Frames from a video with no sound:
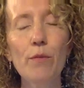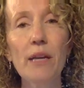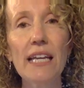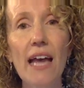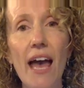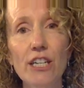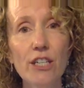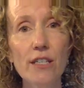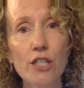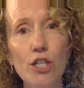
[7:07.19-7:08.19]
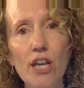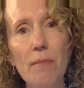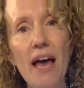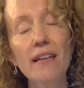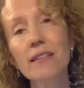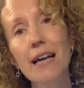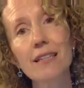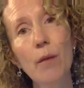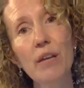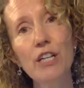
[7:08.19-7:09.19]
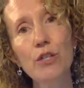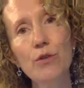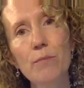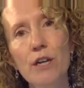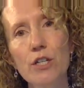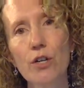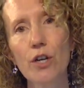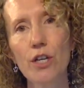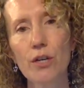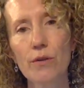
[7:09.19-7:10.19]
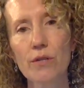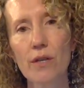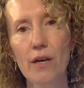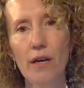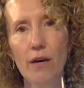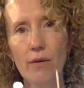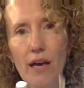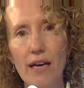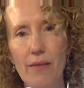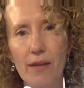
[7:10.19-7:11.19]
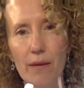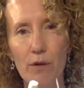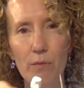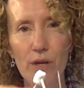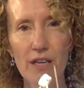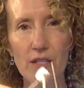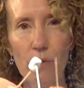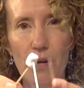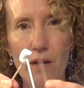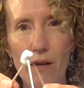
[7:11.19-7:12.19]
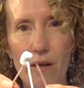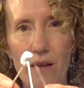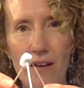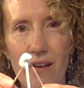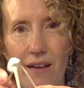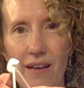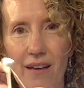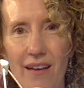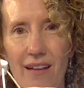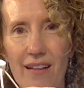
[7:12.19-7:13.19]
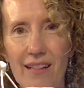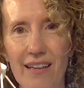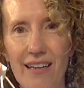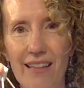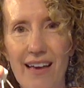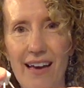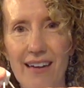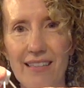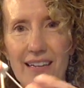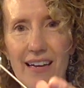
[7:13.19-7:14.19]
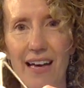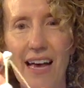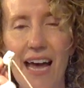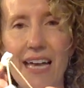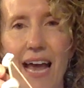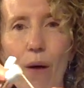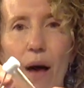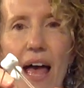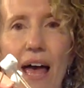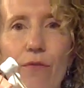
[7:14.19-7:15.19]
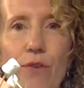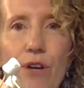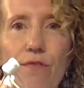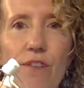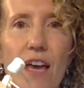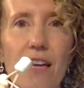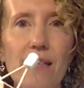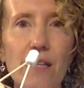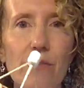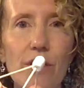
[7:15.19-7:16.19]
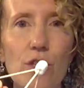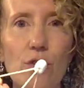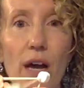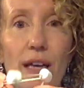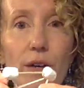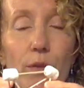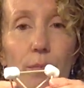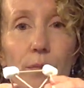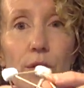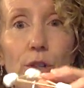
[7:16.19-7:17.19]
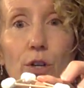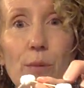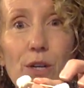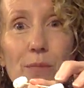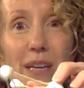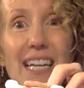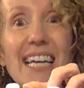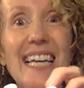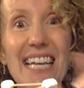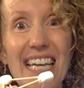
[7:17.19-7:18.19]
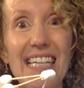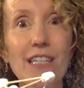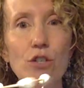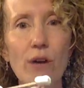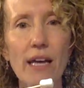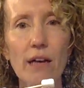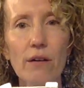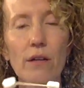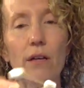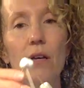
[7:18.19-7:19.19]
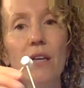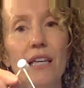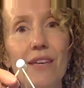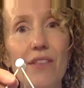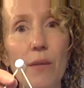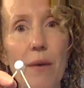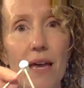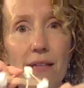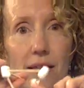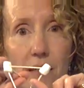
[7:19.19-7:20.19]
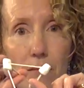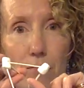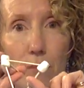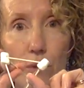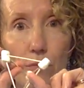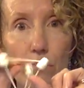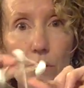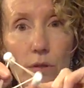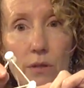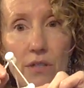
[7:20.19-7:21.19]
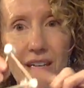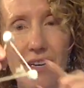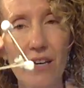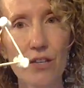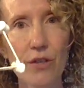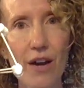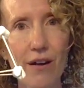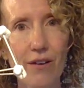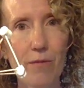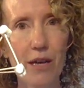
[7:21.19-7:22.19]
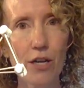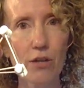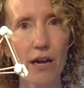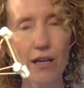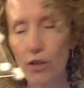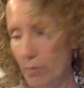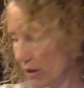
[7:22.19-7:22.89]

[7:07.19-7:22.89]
many edges the shape has, that's how many toothpicks you're going to use. Okay, and then I'm going to put this one like that. And now every face of this triangular pyramid is a triangle. Even the base. Boom. So there, you made a triangular